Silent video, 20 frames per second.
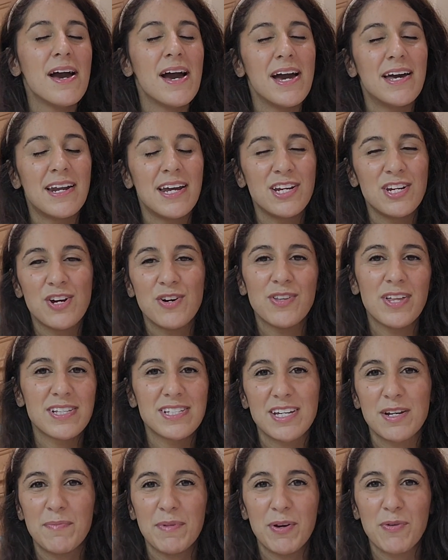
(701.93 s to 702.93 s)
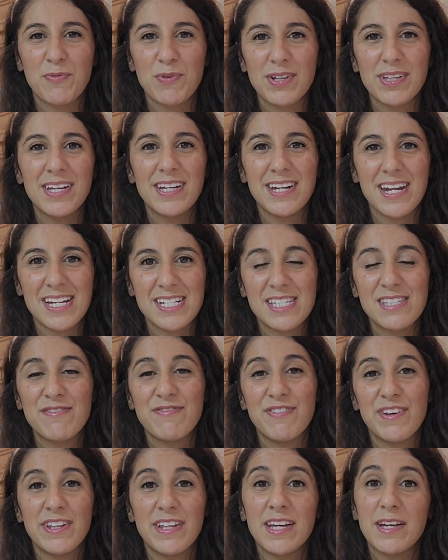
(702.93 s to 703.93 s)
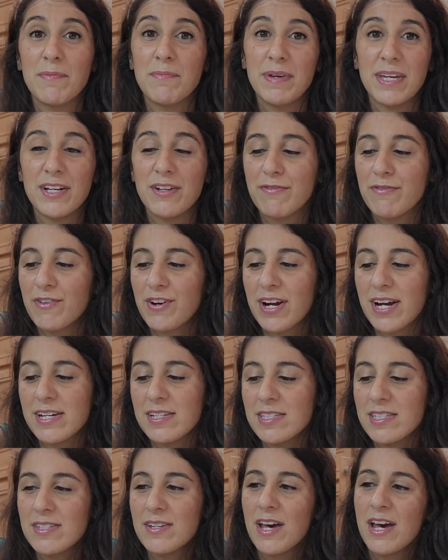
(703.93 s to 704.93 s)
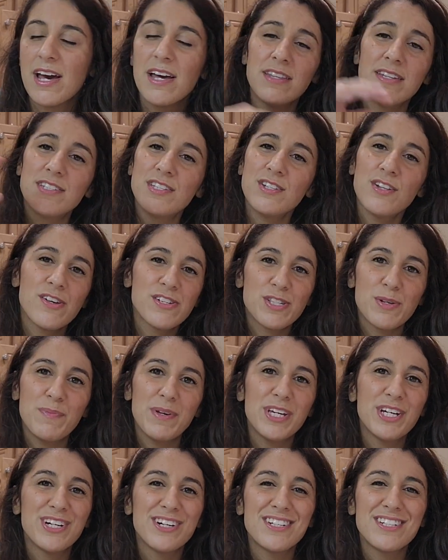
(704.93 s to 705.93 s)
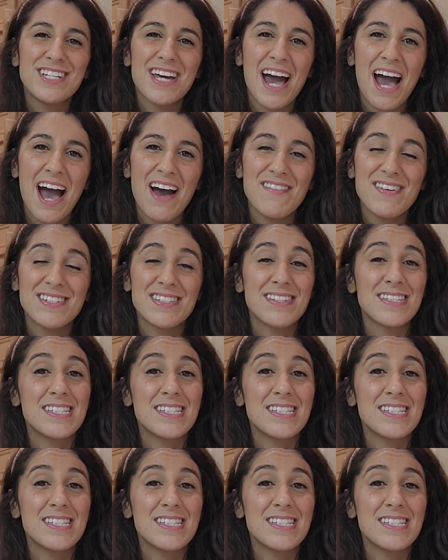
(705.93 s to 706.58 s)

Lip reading: And I know that's going to be a really nice filling meal for us. This will also be good to have as a